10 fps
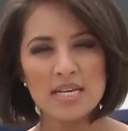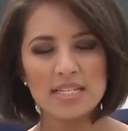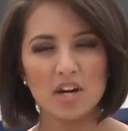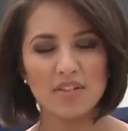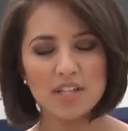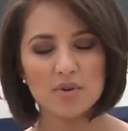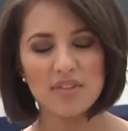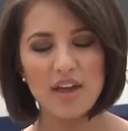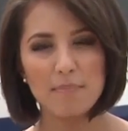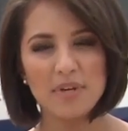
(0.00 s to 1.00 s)
Sarah, that's
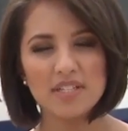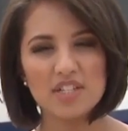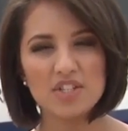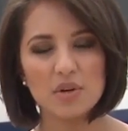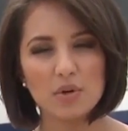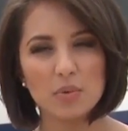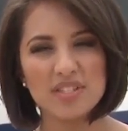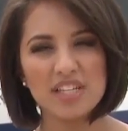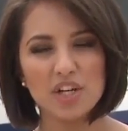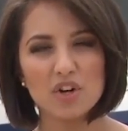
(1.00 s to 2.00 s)
right. That business owner
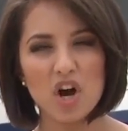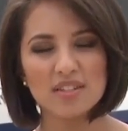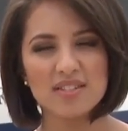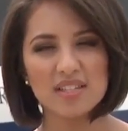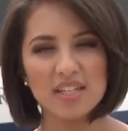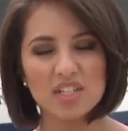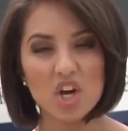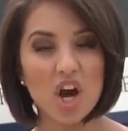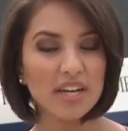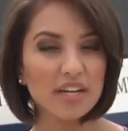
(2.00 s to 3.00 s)
was here on scene
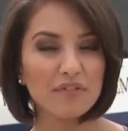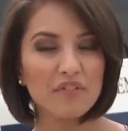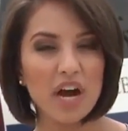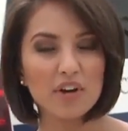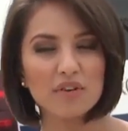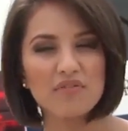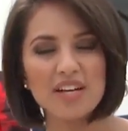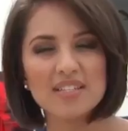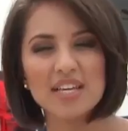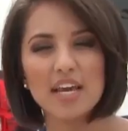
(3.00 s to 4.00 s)
talking to fire
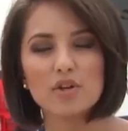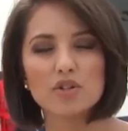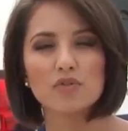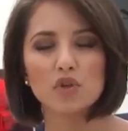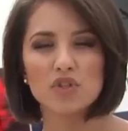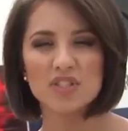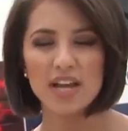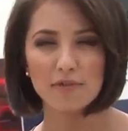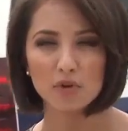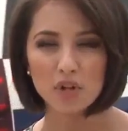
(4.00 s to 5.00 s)
investigators for
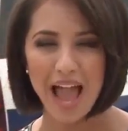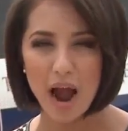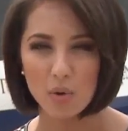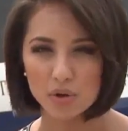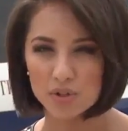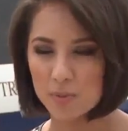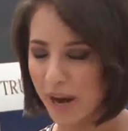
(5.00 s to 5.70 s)
several hours.